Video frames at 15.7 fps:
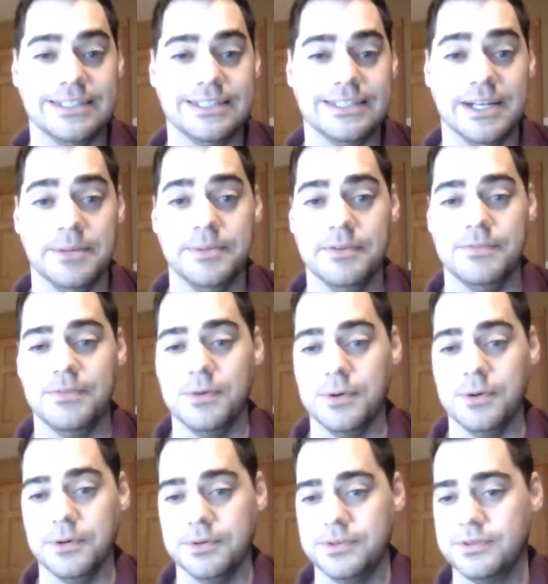going to be a
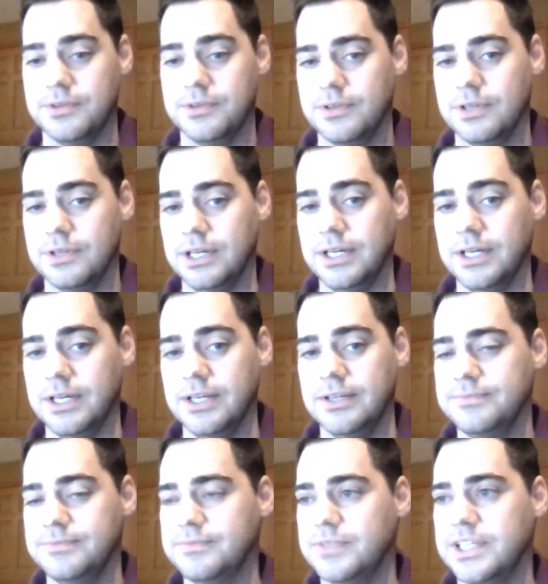force.
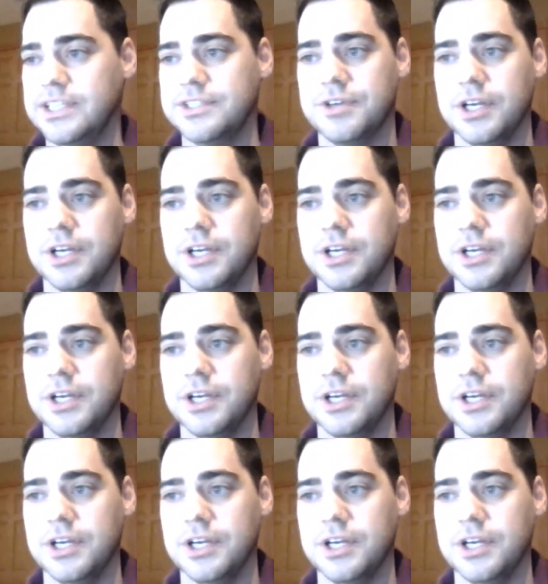He's